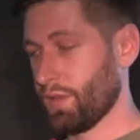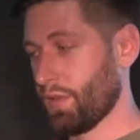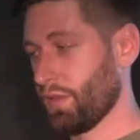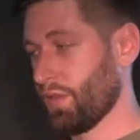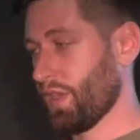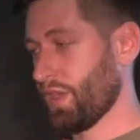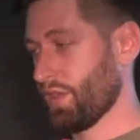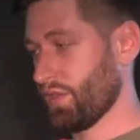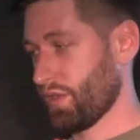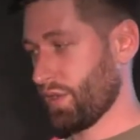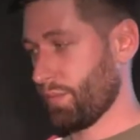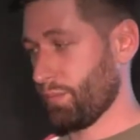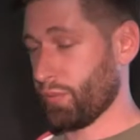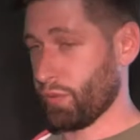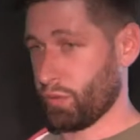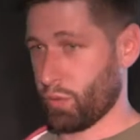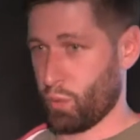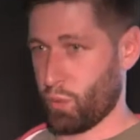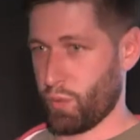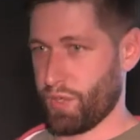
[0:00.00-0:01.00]
the
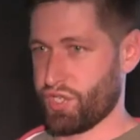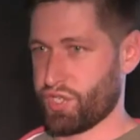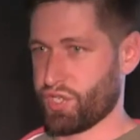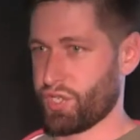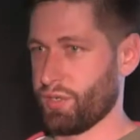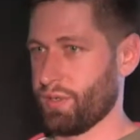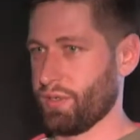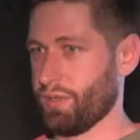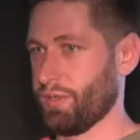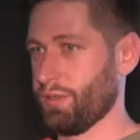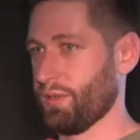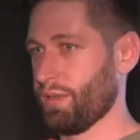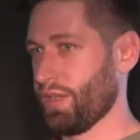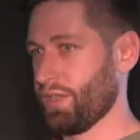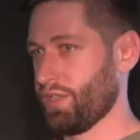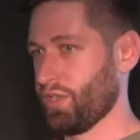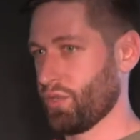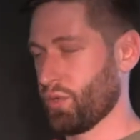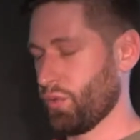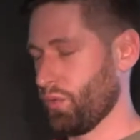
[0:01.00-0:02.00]
example of which I
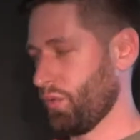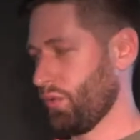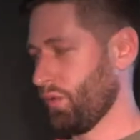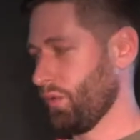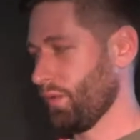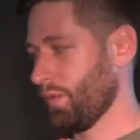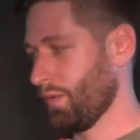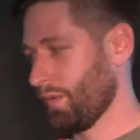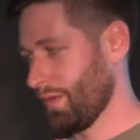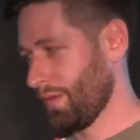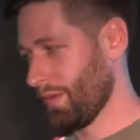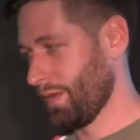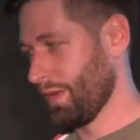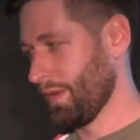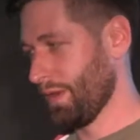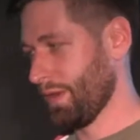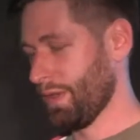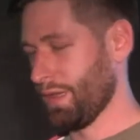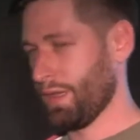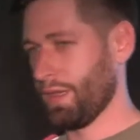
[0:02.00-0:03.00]
showed you
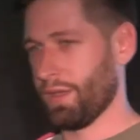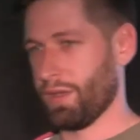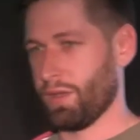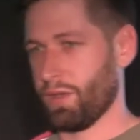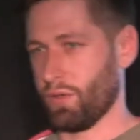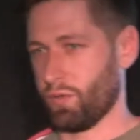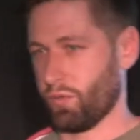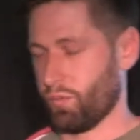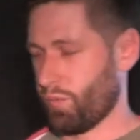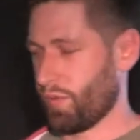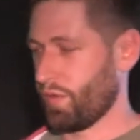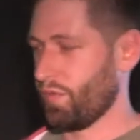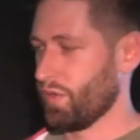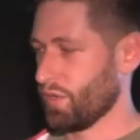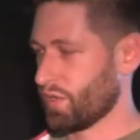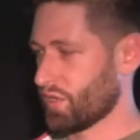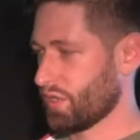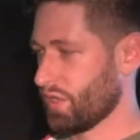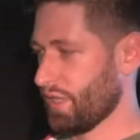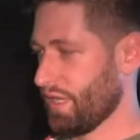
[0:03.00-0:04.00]
on
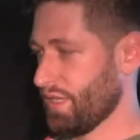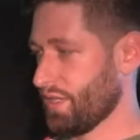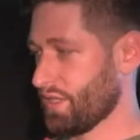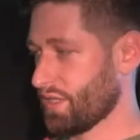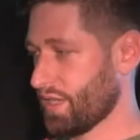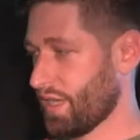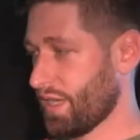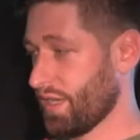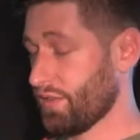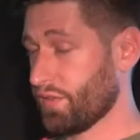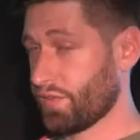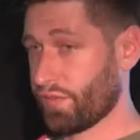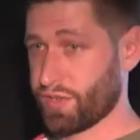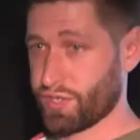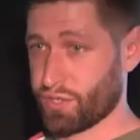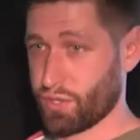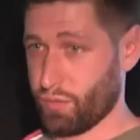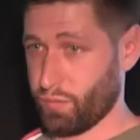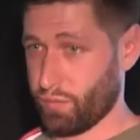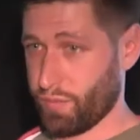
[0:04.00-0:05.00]
previous slides, and
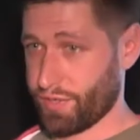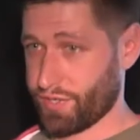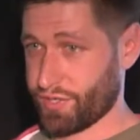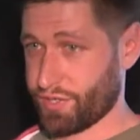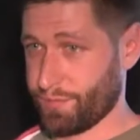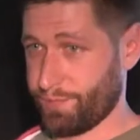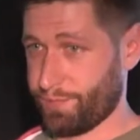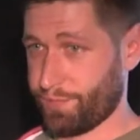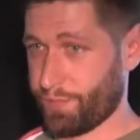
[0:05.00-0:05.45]
resolvers.